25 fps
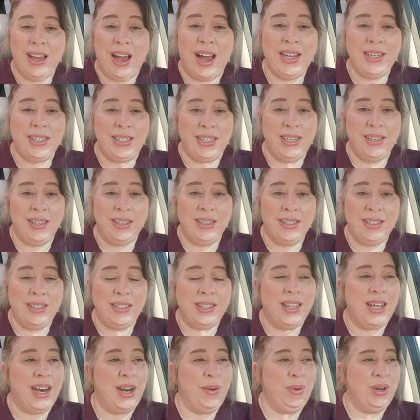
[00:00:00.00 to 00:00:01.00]
ideas
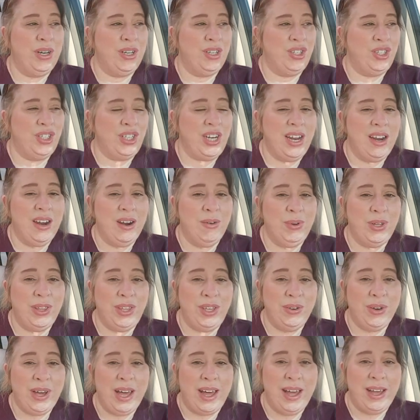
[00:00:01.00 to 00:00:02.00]
that I want to share
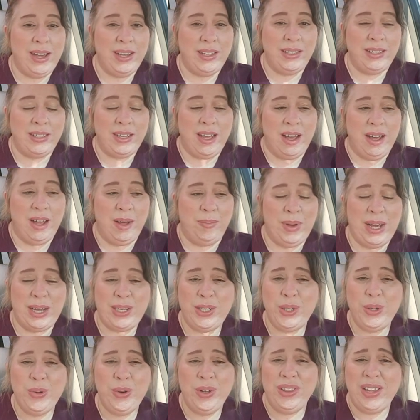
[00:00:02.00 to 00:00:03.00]
with you guys. I
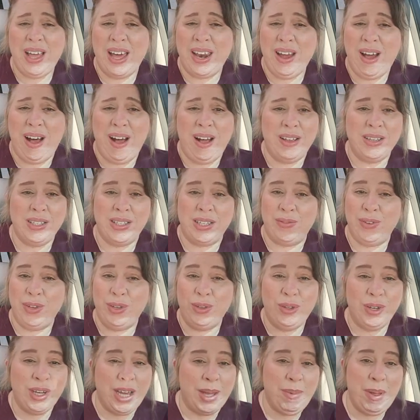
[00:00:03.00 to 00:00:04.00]
do a lot of hauls. If
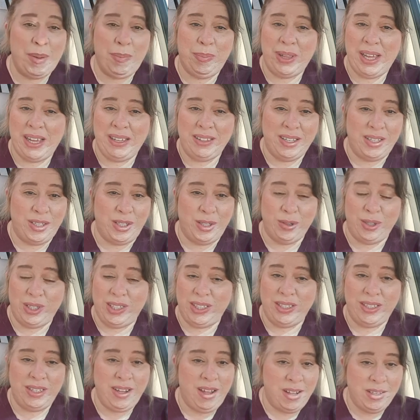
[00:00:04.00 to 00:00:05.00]
you look at my playlist, you'll
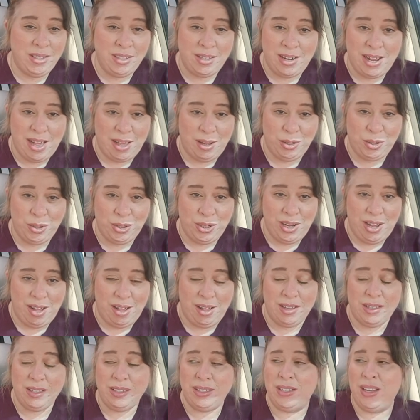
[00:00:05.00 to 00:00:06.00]
see tons of Dollar Tree
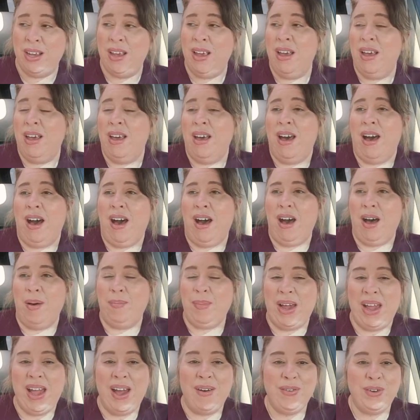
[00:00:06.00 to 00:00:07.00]
hauls.
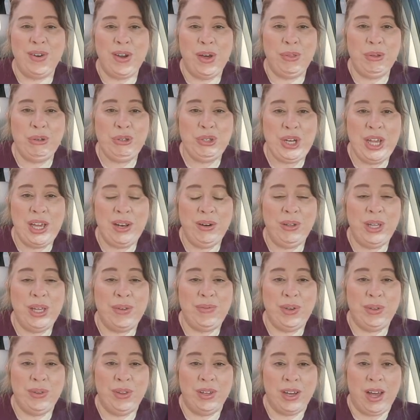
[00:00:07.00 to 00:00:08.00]
I have another channel
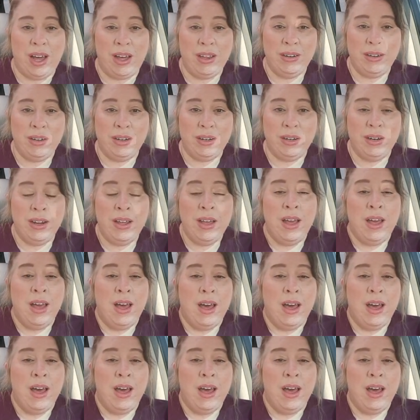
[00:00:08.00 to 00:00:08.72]
if you look under